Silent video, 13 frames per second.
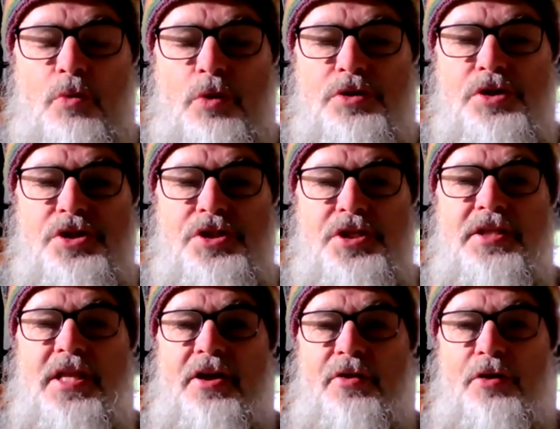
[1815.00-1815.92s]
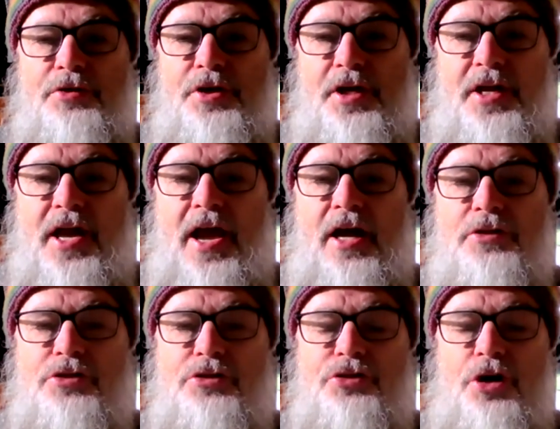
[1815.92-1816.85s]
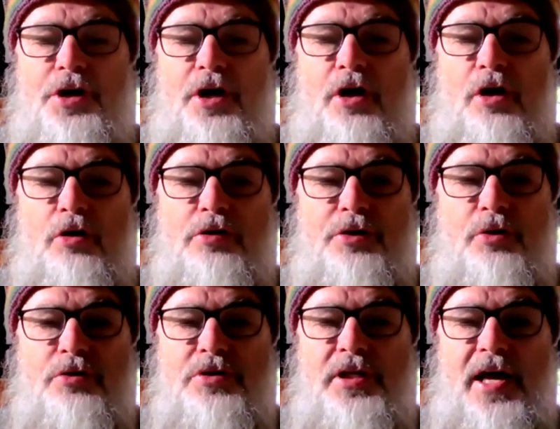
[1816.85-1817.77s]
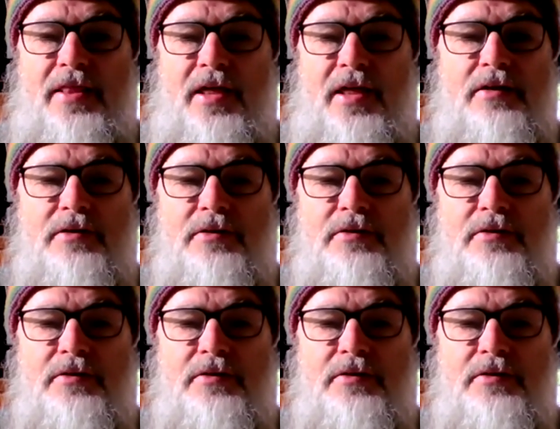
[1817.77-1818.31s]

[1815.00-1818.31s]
You wouldn't sit there on your couch and try to hold it all together.